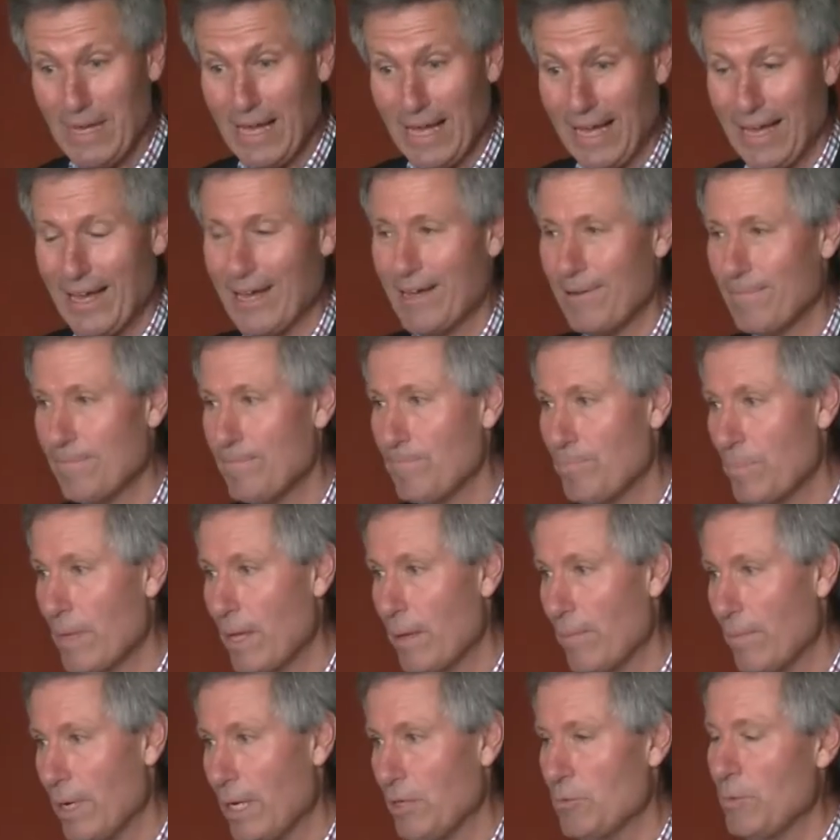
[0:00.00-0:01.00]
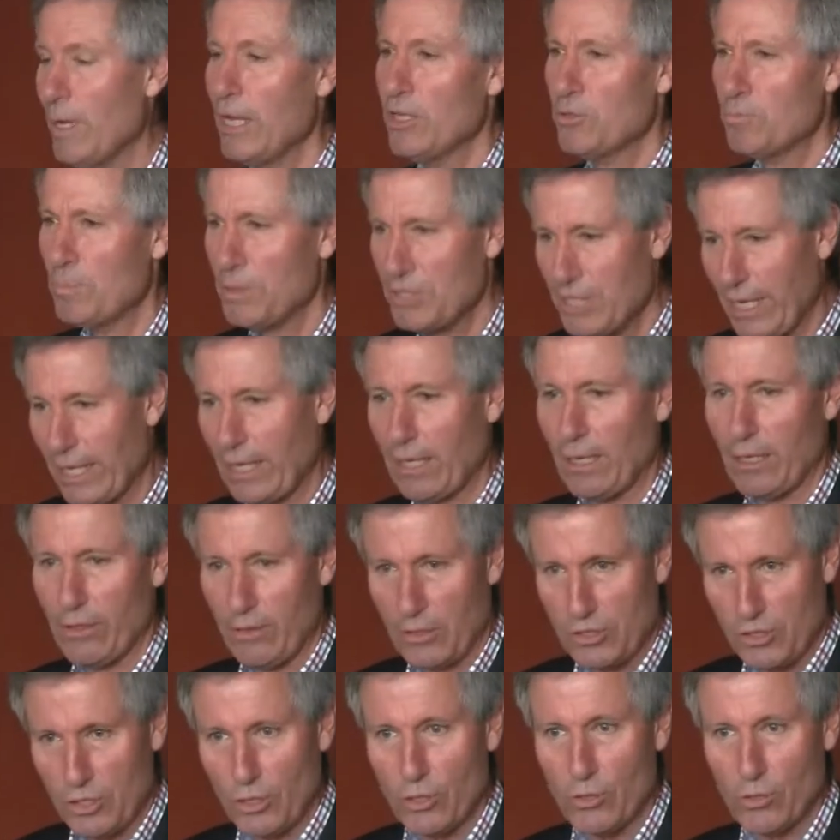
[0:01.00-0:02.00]
I suppose
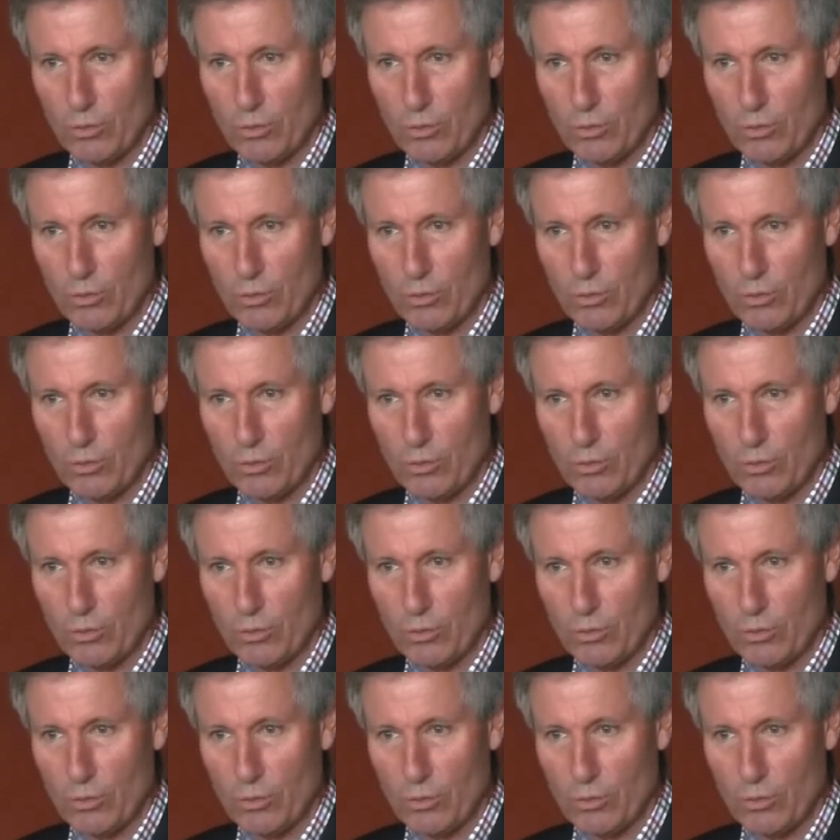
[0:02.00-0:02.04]
particularly the